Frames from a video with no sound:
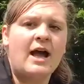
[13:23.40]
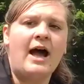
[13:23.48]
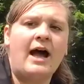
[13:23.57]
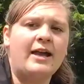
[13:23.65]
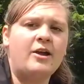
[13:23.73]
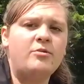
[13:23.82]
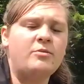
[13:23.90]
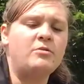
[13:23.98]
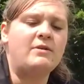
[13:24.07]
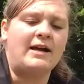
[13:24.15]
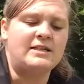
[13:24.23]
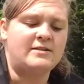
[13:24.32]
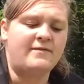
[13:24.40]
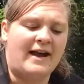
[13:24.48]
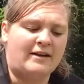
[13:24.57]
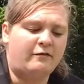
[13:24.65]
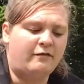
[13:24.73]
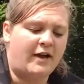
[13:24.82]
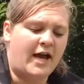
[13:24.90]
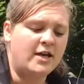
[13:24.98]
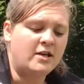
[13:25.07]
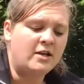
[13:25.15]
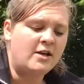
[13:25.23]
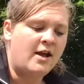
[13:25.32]
I hope you guys have had fun
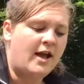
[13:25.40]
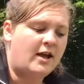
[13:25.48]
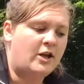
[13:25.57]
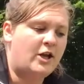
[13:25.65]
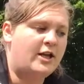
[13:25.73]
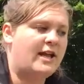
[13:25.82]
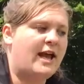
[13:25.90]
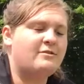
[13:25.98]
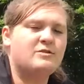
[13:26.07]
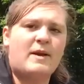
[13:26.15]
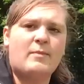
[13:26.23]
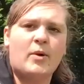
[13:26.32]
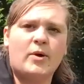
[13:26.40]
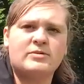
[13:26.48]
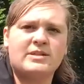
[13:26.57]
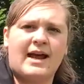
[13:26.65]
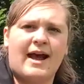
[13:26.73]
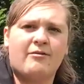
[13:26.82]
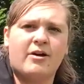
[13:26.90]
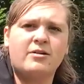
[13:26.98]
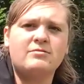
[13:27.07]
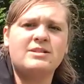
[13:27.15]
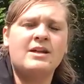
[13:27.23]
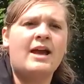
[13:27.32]
learning how to make bows and
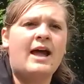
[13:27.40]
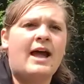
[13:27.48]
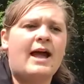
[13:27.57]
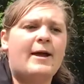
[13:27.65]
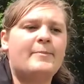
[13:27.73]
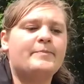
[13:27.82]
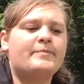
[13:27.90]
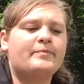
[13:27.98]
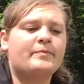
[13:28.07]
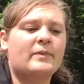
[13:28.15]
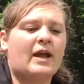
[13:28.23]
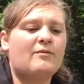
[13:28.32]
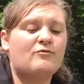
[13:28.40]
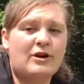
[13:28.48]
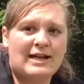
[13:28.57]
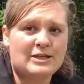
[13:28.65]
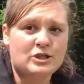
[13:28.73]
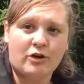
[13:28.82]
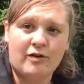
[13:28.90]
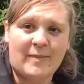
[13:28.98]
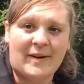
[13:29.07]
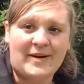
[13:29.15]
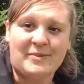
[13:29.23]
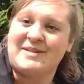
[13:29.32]
arrows. I'm really sorry
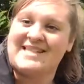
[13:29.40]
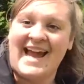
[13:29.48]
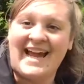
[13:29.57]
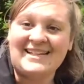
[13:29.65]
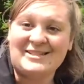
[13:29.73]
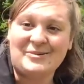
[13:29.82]
about your potato